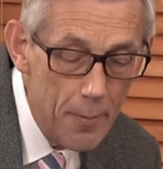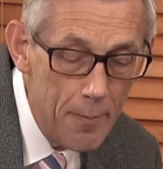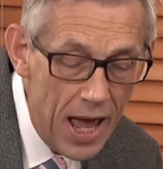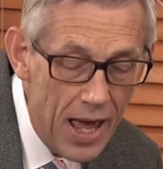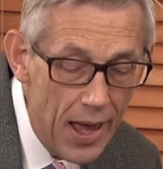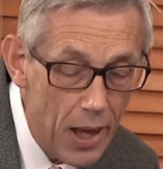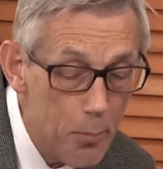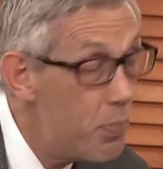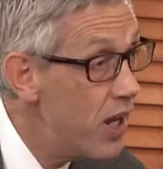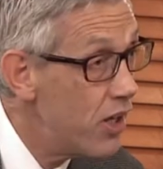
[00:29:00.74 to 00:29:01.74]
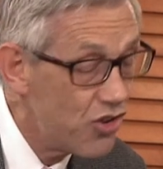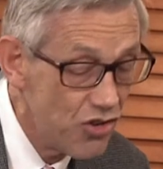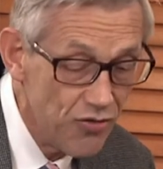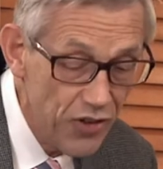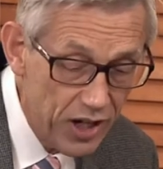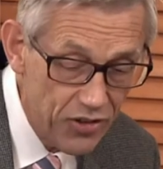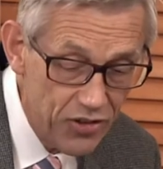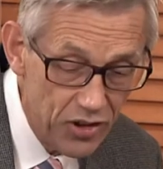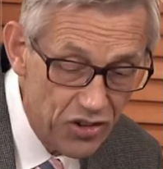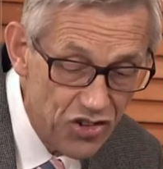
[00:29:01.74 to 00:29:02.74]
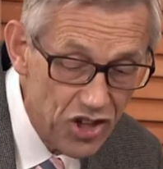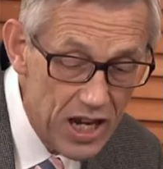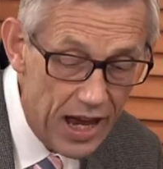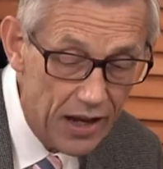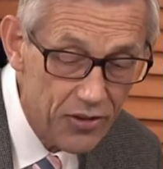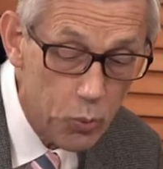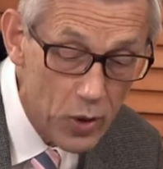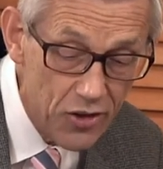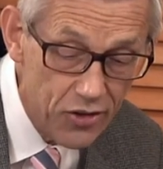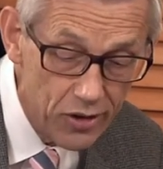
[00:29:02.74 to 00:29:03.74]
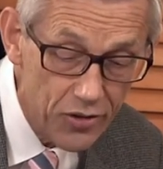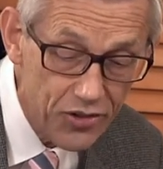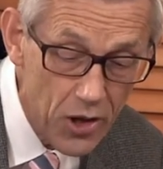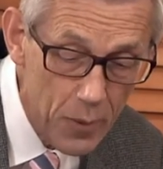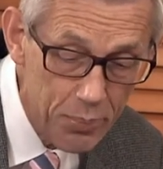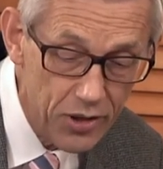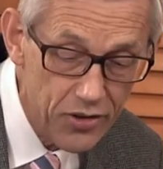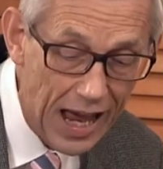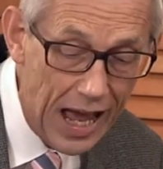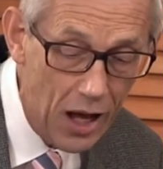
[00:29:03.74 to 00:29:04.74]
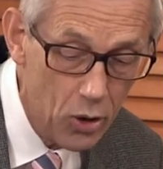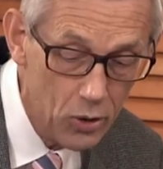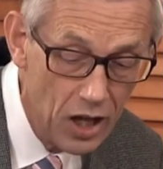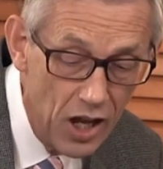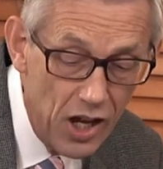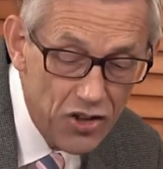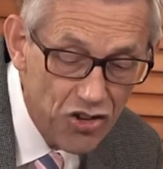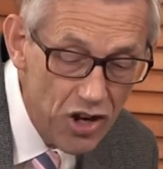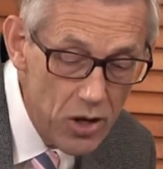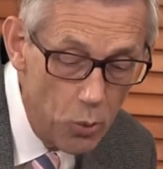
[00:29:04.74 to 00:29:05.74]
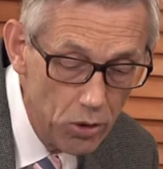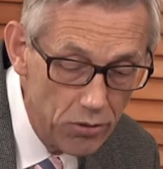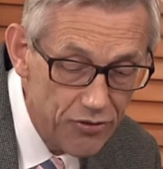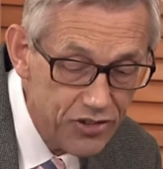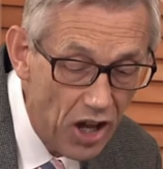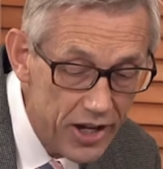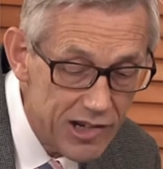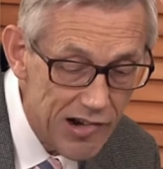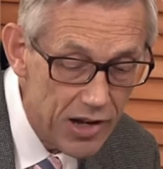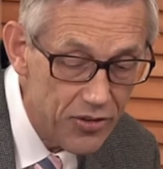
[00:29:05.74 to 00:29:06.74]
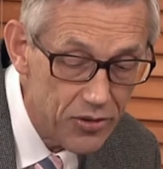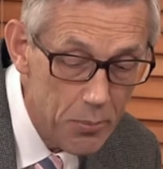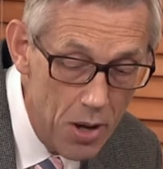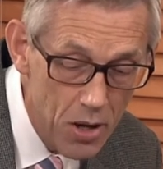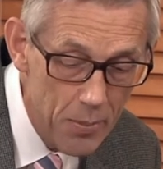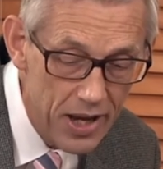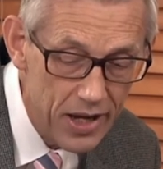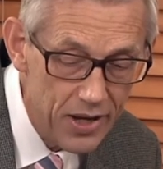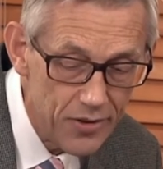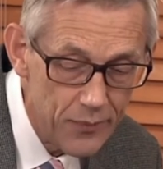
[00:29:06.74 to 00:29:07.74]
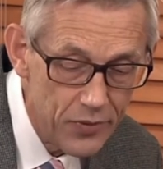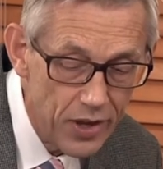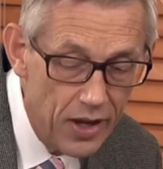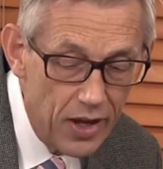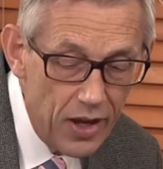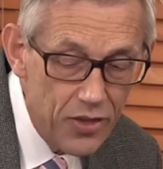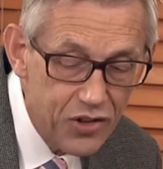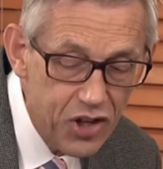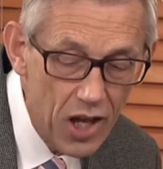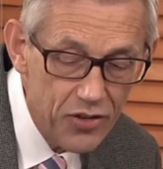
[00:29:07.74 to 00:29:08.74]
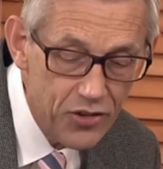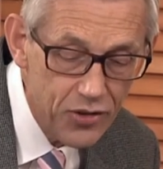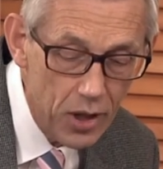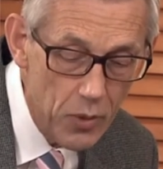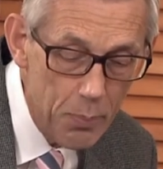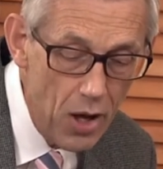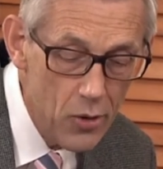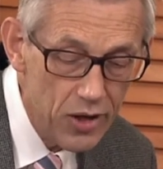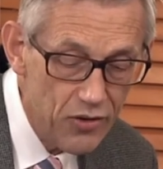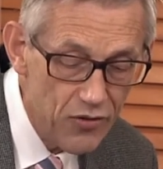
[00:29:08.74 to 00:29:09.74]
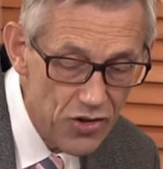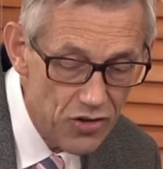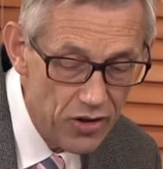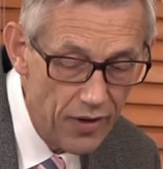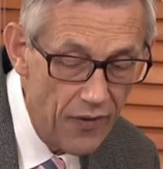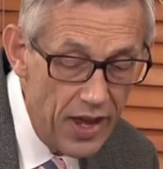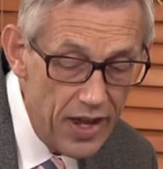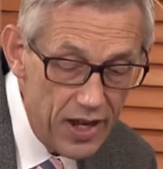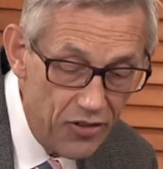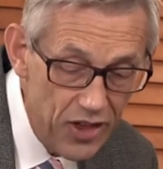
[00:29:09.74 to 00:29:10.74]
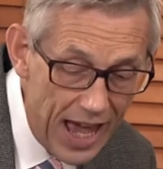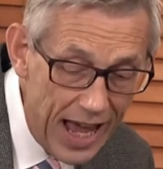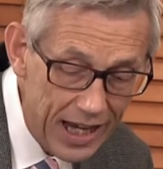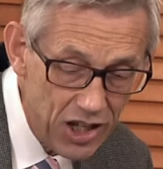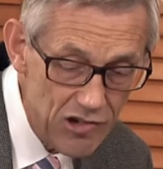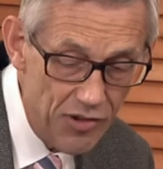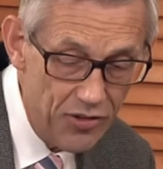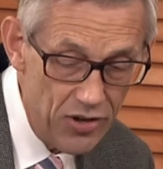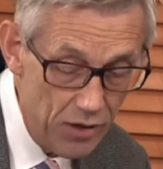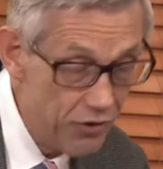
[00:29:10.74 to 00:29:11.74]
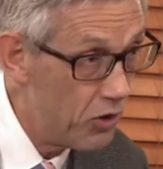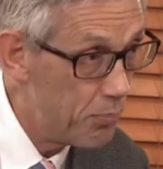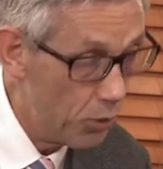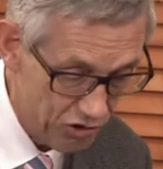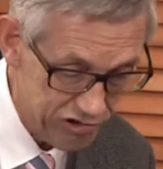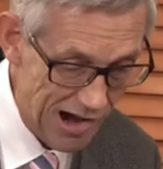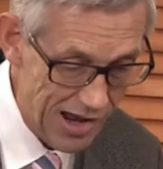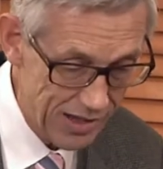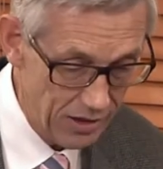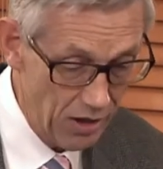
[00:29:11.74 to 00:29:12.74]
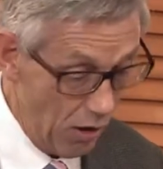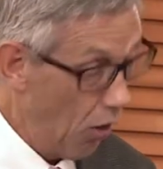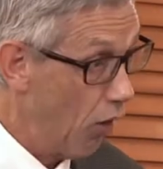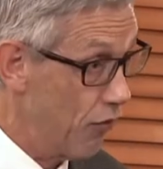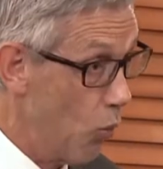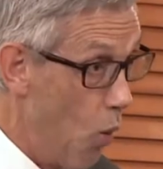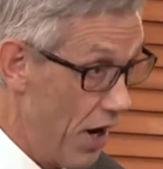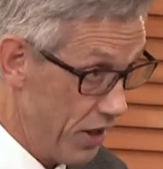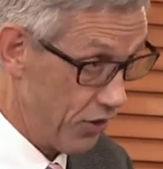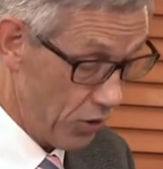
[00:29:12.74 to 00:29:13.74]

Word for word: mare, bitch, vixen, she ass, weasel, serpent, owl, she wolf, tigress, mermaid. The test of a poet's vision is the accuracy of his portrayal of the white